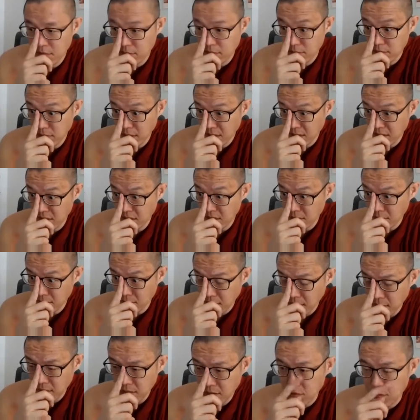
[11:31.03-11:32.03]
But
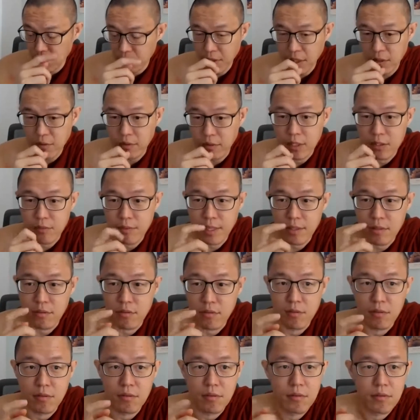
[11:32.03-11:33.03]
why you pay respect
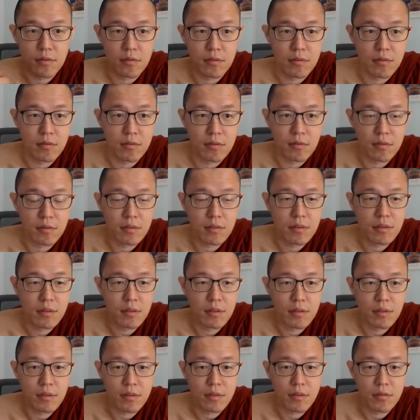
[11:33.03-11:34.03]
to
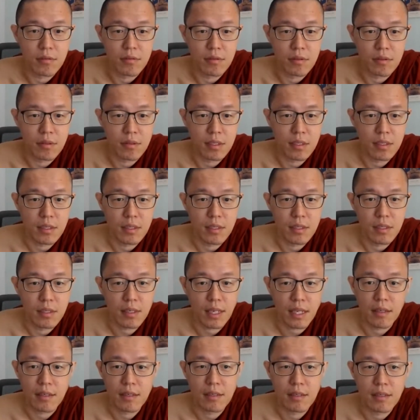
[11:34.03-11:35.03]

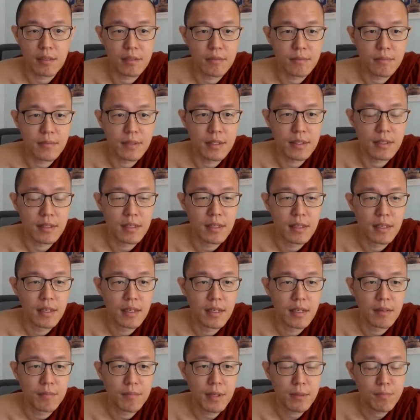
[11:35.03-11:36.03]
like
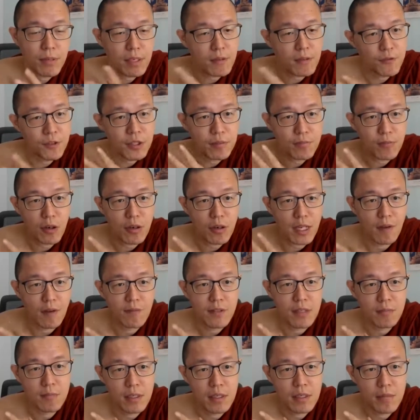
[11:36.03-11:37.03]
people feel more
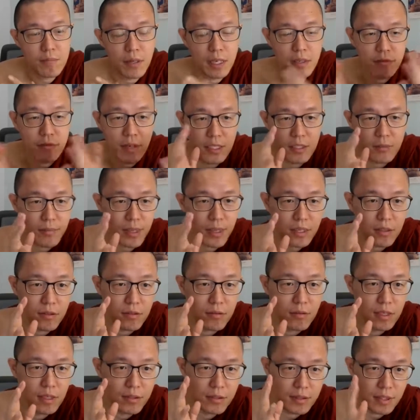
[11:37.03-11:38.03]
comfortable paying respect
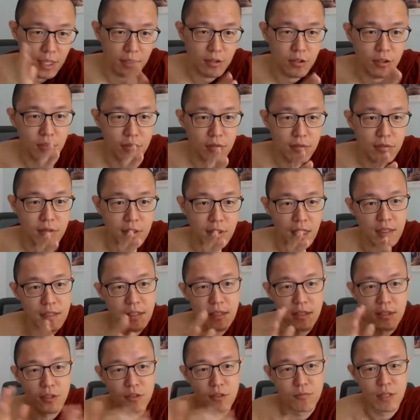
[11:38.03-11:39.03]
to a statue than
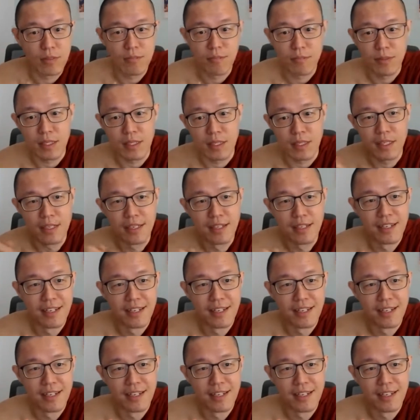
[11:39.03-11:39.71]
a human being?